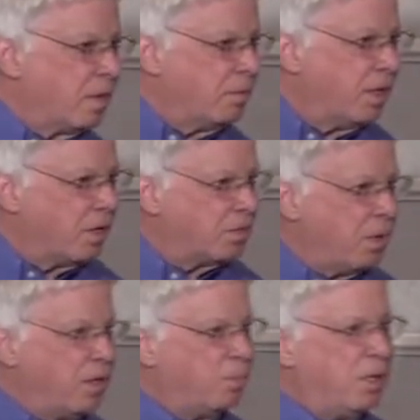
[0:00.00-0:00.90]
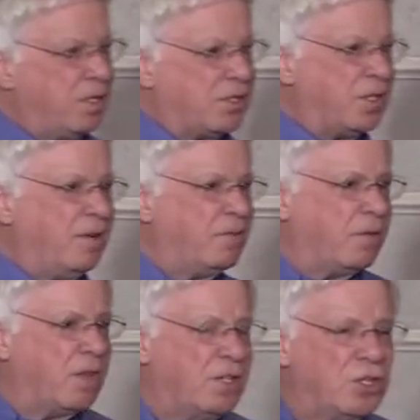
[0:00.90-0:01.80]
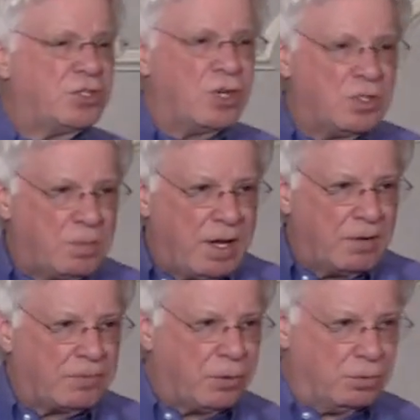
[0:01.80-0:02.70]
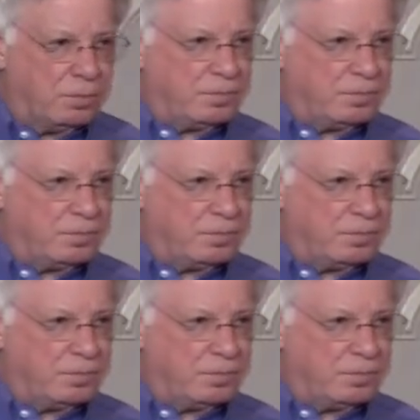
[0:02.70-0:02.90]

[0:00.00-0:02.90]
Because many will be deceived if they just judge by the fruit.